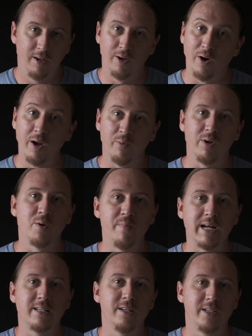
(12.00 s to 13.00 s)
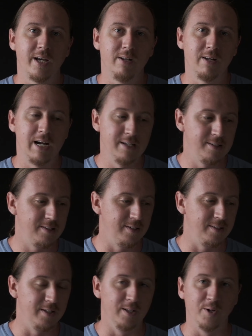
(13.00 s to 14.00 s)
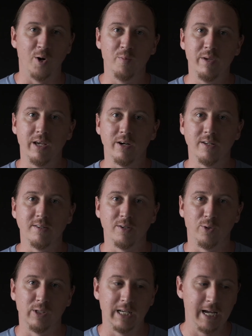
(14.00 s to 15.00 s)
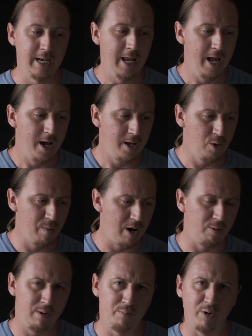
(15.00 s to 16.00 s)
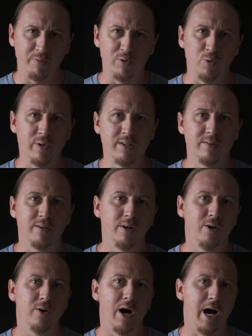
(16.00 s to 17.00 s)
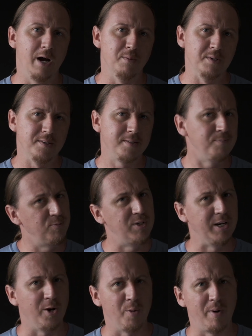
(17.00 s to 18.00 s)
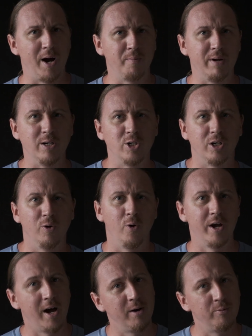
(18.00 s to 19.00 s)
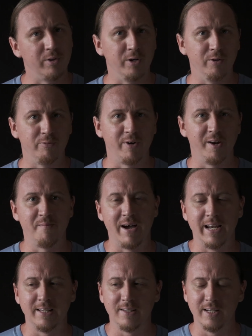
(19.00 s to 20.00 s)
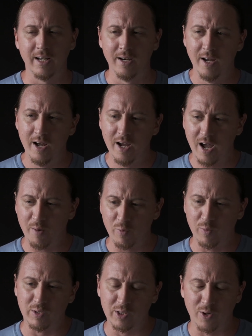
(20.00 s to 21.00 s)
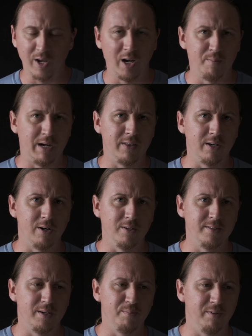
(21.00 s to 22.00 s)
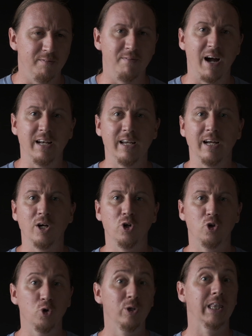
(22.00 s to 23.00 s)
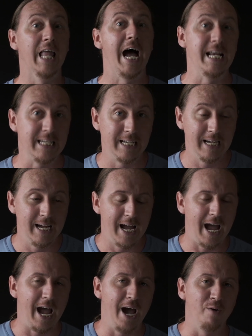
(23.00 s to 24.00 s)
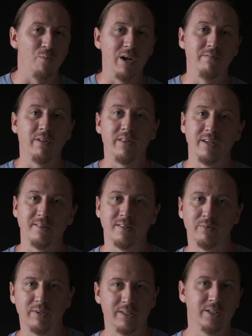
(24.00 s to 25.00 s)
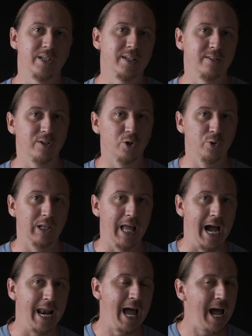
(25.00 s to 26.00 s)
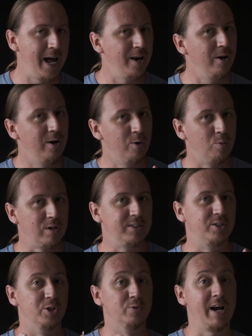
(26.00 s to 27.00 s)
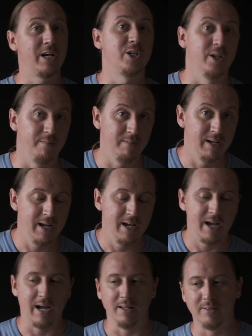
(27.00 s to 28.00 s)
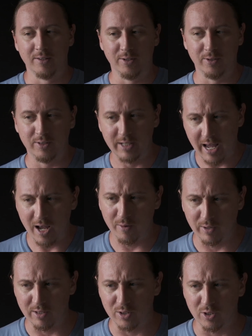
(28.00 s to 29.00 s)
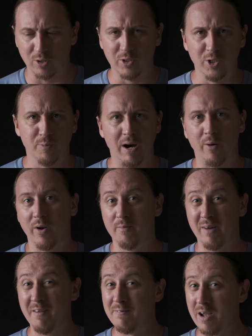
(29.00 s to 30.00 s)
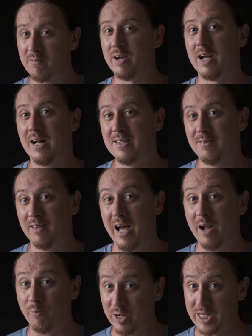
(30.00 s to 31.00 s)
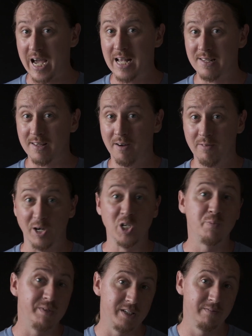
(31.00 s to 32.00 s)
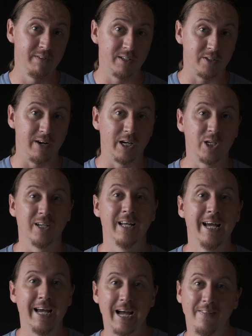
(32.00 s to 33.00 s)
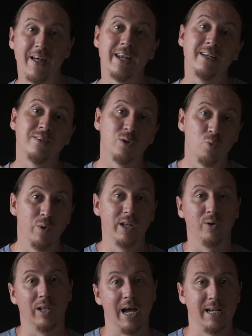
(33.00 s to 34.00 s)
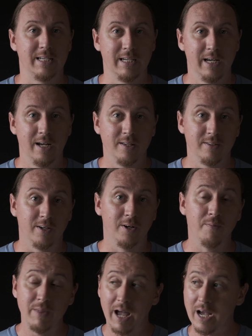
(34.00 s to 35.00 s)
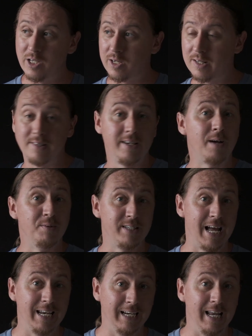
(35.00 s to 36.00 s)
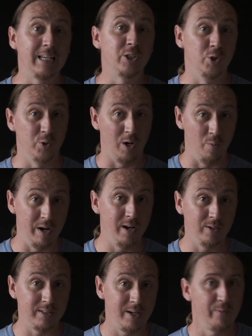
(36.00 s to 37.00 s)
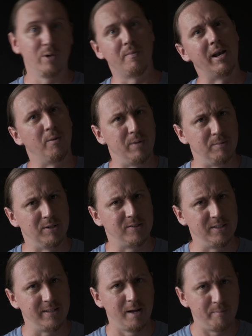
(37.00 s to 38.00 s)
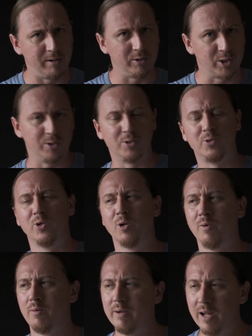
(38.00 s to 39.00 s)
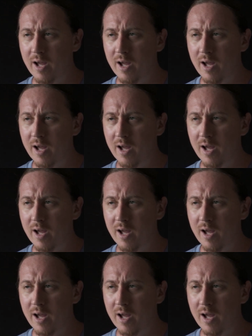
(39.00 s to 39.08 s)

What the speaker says: Alright, welcome back to the channel, guys. This is Dylan Golby here in Seoul again. You might remember a few weeks ago I was sitting on a park bench in Hoi An with a good friend of mine, Etienne, and we were talking about the concept of finding good light. And one of the things that we suggested good light had was direction. And so today I wanted to talk to you about one of my favorite kinds of light, which has a very specific direction, and that is window light. So as you can see, I'm standing next to a window today. Well, you might not be able to see that, but I'll show it to you in a moment.